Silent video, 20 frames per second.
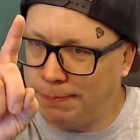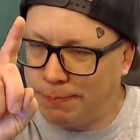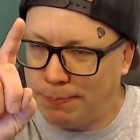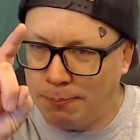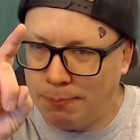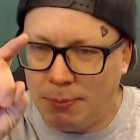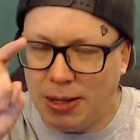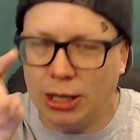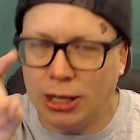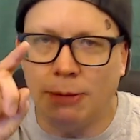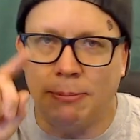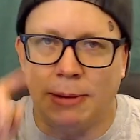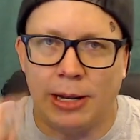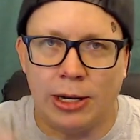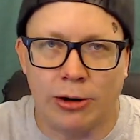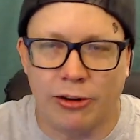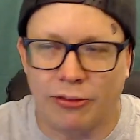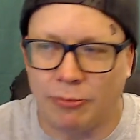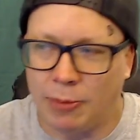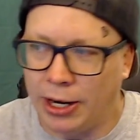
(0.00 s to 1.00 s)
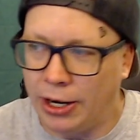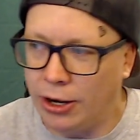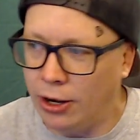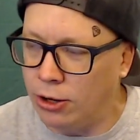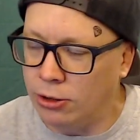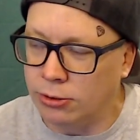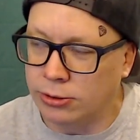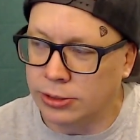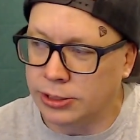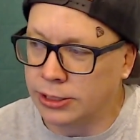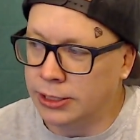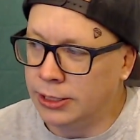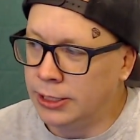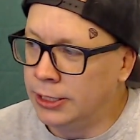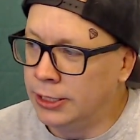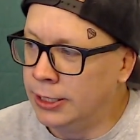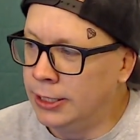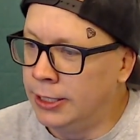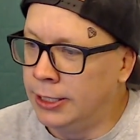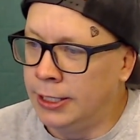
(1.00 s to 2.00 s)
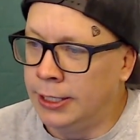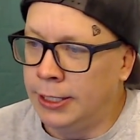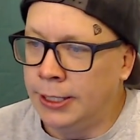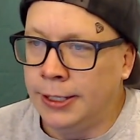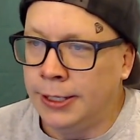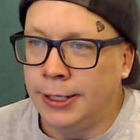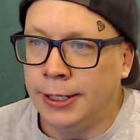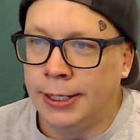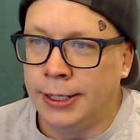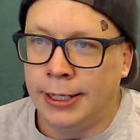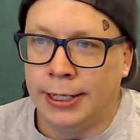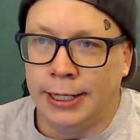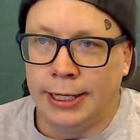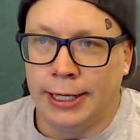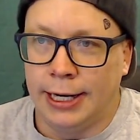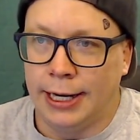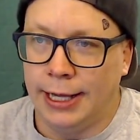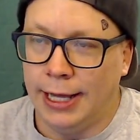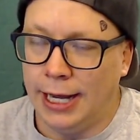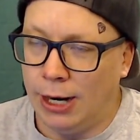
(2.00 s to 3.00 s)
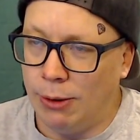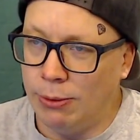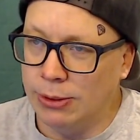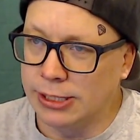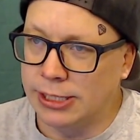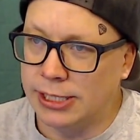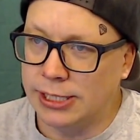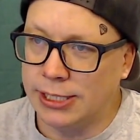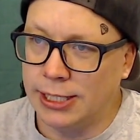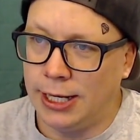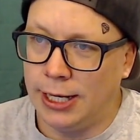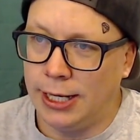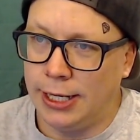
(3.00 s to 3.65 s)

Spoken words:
millimeter of my nose. And that was, it